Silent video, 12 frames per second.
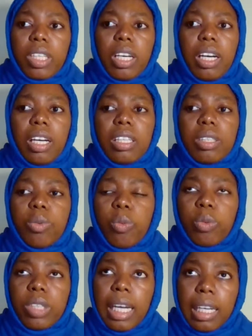And
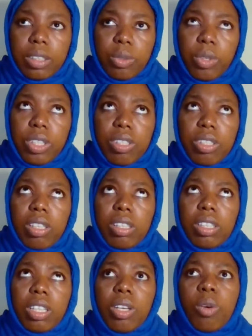that
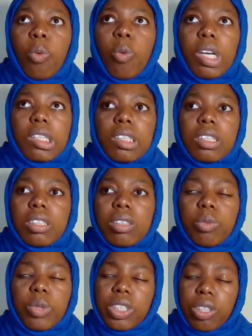question, in
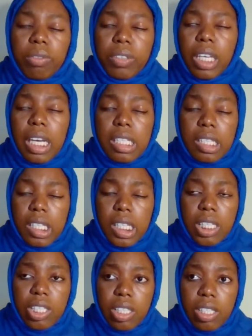which of the
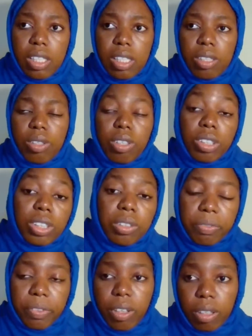SDGs does it
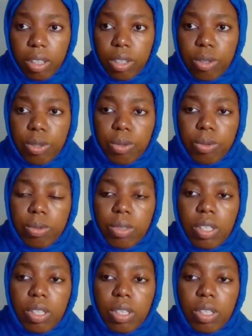fall into?